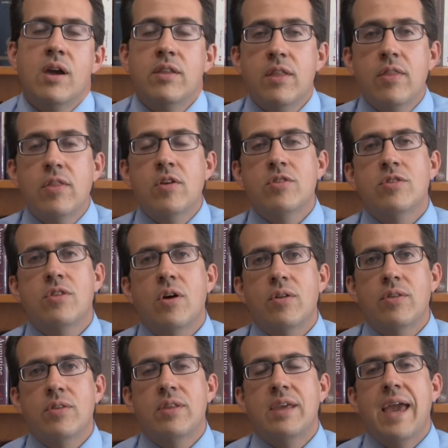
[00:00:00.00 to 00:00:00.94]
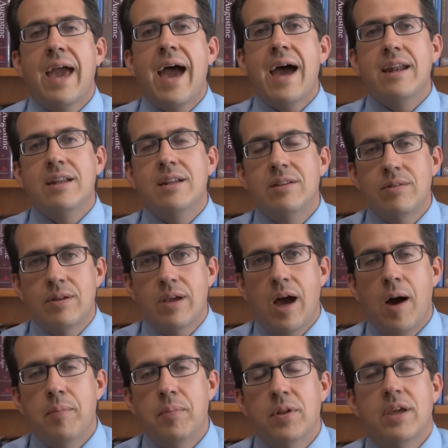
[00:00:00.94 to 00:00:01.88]
And then there's the added
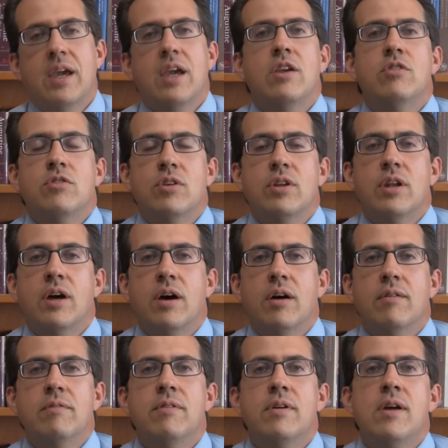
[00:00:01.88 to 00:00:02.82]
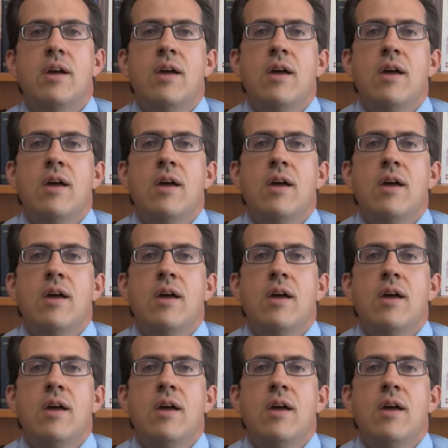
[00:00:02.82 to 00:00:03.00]
complication of